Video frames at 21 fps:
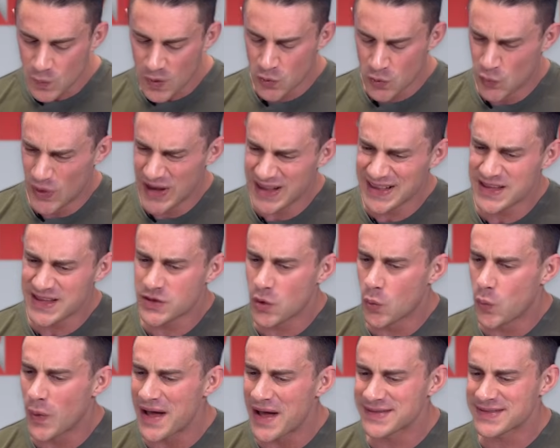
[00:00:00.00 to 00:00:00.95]
really, the
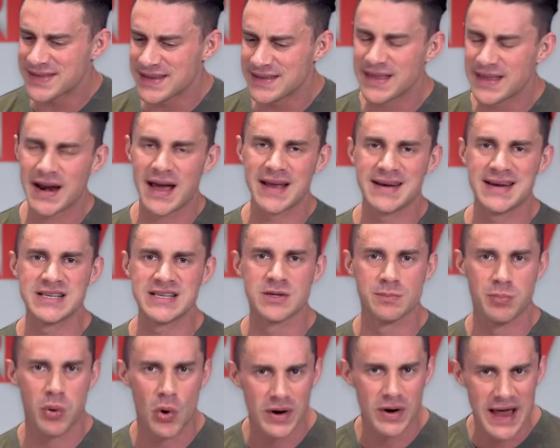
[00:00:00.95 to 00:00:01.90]
one thing that I need to
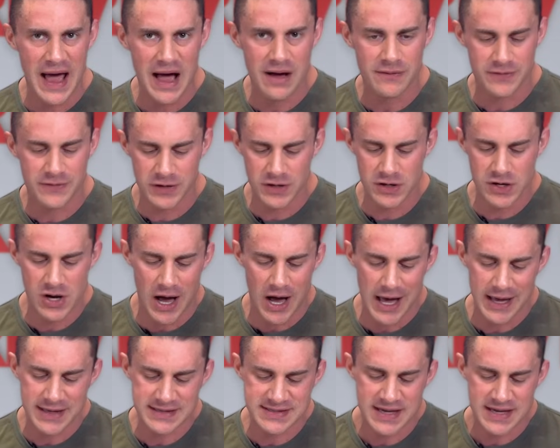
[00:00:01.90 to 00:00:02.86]
point out for you
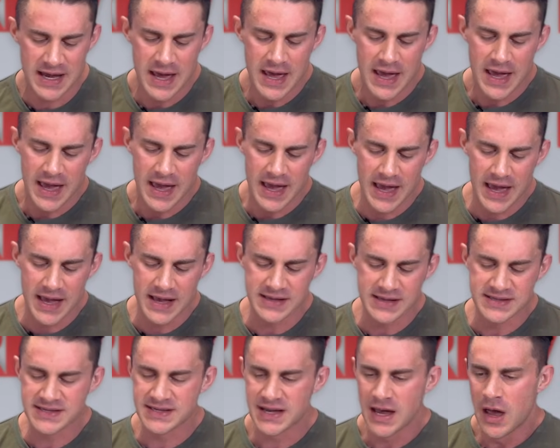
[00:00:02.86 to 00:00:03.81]
guys
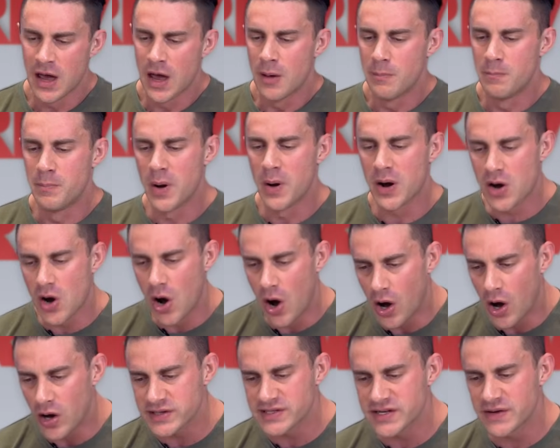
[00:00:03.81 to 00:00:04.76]
is
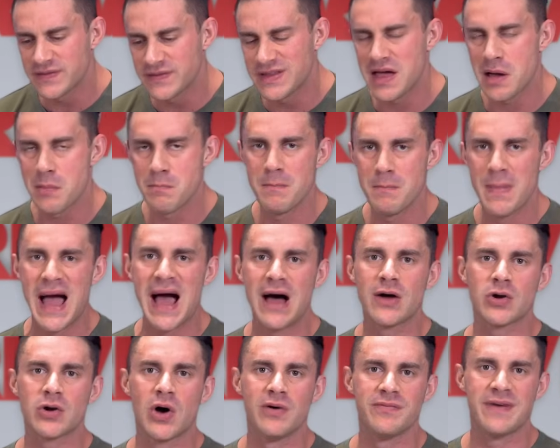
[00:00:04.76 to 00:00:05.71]
because of the
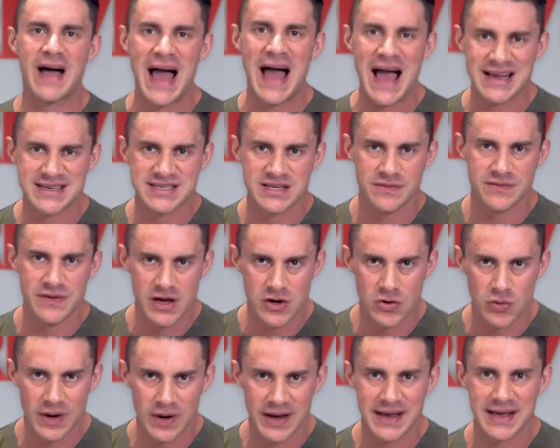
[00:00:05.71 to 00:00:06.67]
amount of active
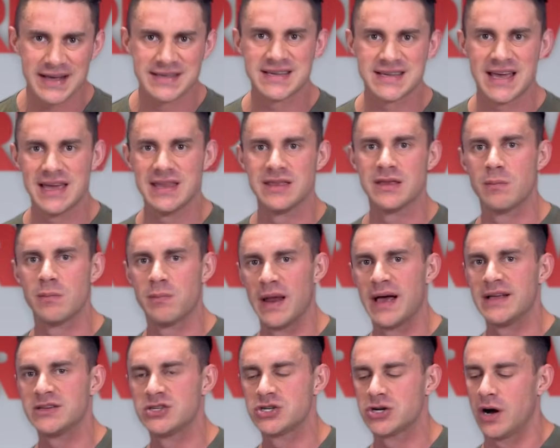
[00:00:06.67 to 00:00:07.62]
ingredients in the
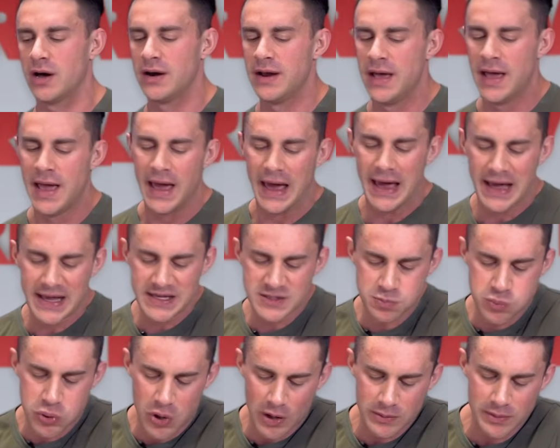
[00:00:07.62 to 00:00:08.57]
BLOODSHOT, it's
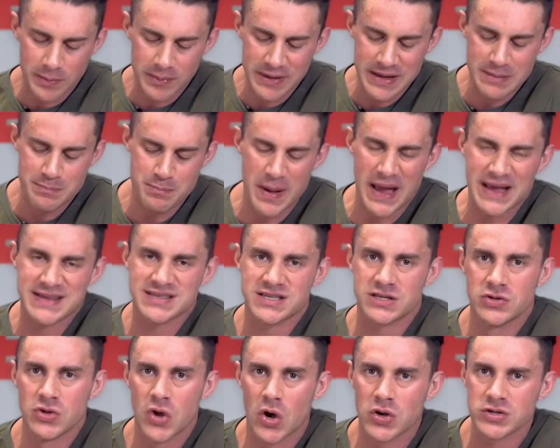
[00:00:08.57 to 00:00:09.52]
probably best
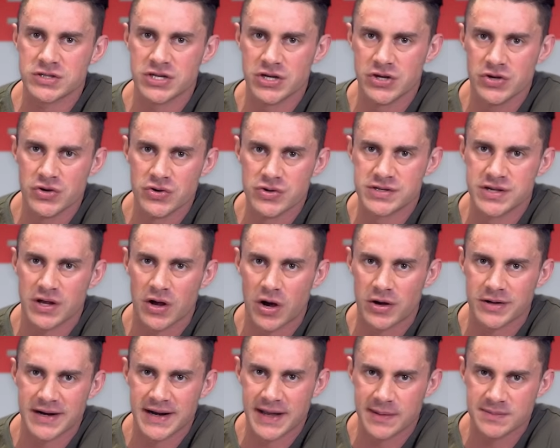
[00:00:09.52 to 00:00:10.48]
not to use it
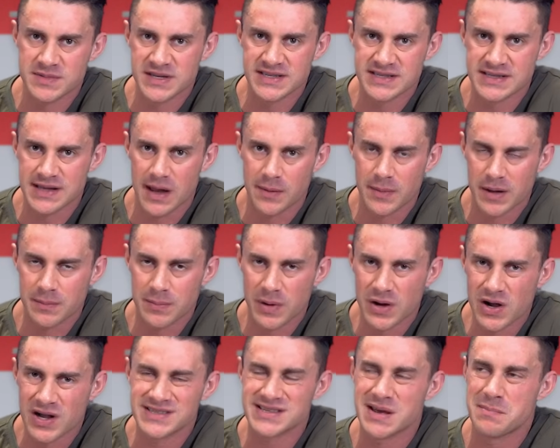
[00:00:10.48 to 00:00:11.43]
on an empty stomach
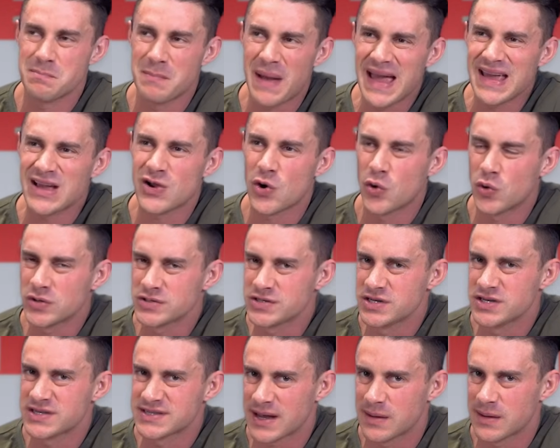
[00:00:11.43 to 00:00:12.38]
because it may cause
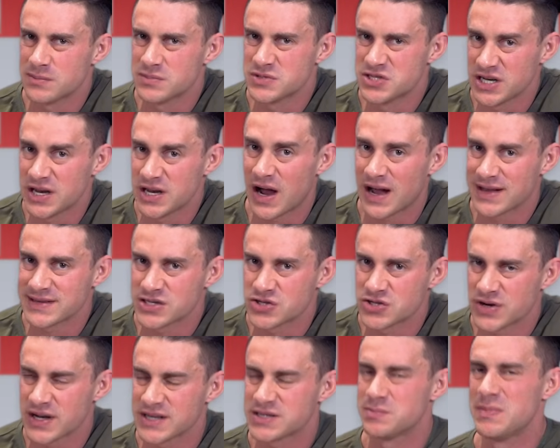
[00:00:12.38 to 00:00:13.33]
you some GI
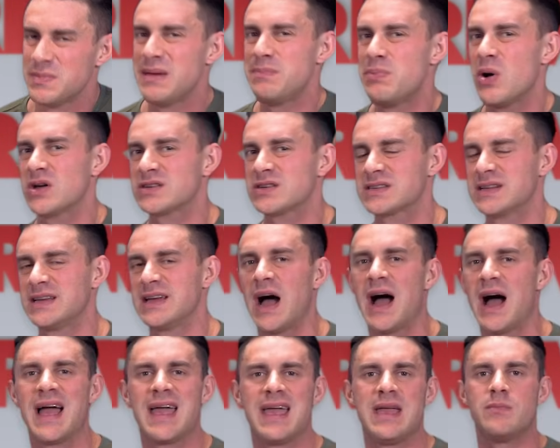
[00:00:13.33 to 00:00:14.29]
distress. Me personally,
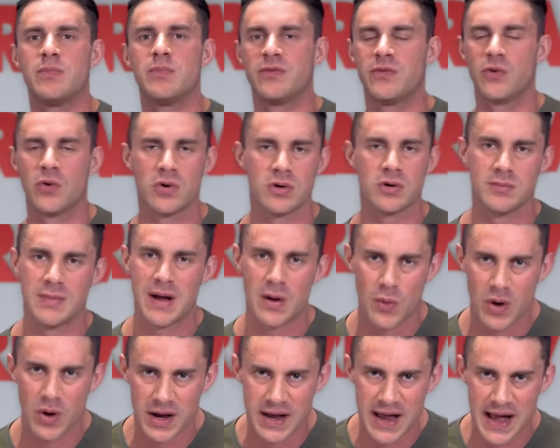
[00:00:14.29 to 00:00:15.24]
I eat before all my
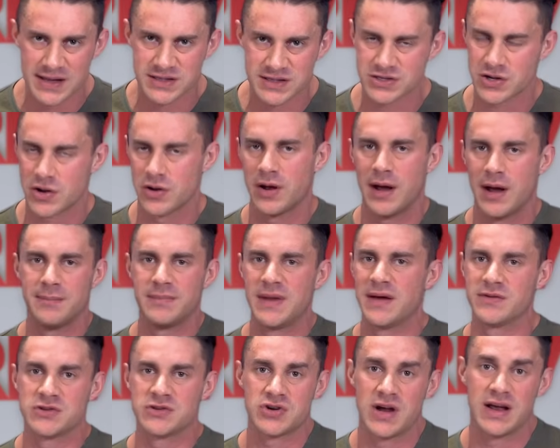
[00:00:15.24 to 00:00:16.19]
workouts, so I'm
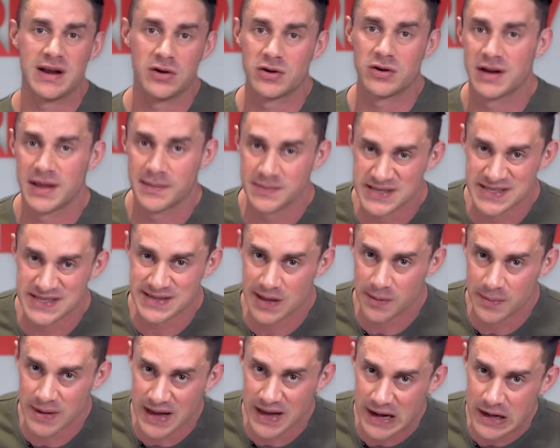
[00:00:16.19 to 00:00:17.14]
never training on an empty
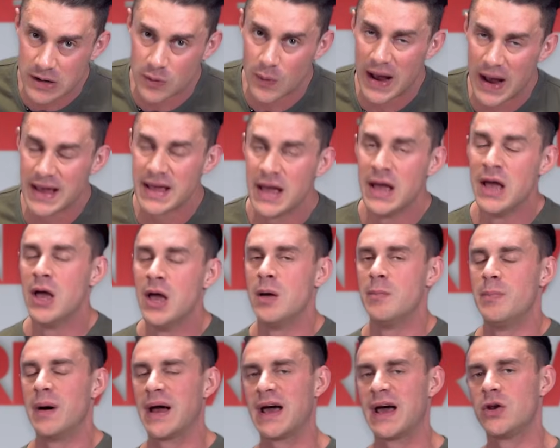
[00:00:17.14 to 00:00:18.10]
stomach anyway.
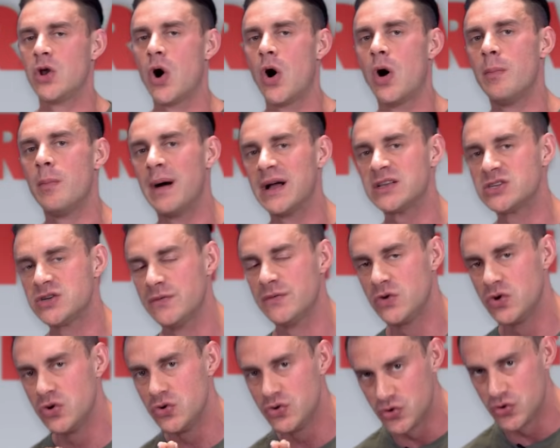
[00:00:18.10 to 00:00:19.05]
But I know a bunch of
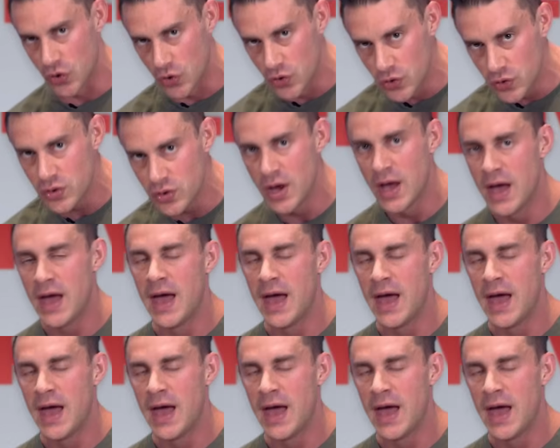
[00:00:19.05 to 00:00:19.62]
you do.